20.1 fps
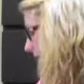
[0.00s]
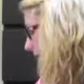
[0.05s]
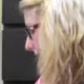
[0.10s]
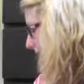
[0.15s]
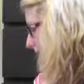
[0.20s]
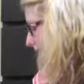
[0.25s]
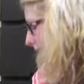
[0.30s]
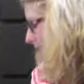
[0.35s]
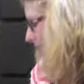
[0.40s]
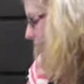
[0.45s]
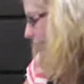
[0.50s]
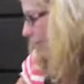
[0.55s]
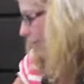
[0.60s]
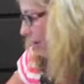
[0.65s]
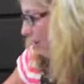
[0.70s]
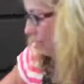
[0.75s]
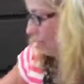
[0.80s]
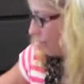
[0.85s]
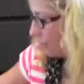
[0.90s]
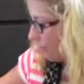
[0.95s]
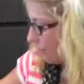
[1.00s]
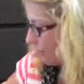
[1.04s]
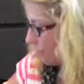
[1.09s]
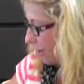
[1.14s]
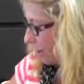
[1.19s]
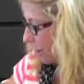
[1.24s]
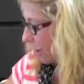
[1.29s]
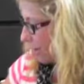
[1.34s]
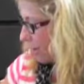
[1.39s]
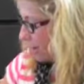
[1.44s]
And another
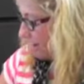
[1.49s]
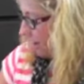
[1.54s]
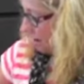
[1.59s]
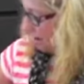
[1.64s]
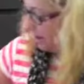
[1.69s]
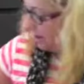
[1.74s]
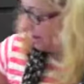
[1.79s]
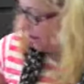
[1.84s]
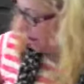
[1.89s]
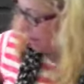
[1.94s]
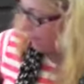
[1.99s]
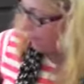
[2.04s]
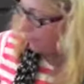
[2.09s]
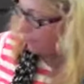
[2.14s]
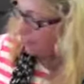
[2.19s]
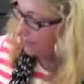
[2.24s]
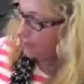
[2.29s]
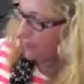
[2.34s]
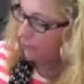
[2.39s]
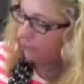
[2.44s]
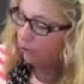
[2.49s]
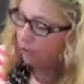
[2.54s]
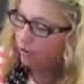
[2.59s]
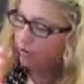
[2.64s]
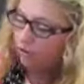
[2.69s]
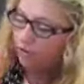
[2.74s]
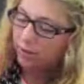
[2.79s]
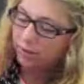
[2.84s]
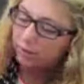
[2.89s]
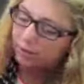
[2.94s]
thing I picked up
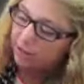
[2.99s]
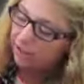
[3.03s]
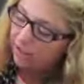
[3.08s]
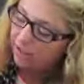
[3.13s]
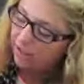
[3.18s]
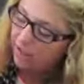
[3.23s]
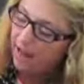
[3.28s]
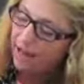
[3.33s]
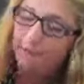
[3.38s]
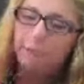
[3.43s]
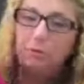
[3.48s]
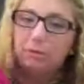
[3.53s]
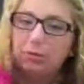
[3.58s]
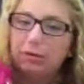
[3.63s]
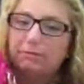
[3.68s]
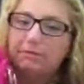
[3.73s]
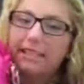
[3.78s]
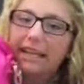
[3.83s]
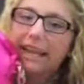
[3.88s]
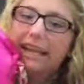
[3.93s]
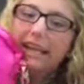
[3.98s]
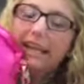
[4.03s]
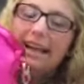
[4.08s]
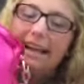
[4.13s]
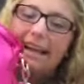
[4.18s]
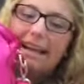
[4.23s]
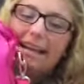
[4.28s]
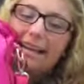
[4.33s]
was from JustFab's website.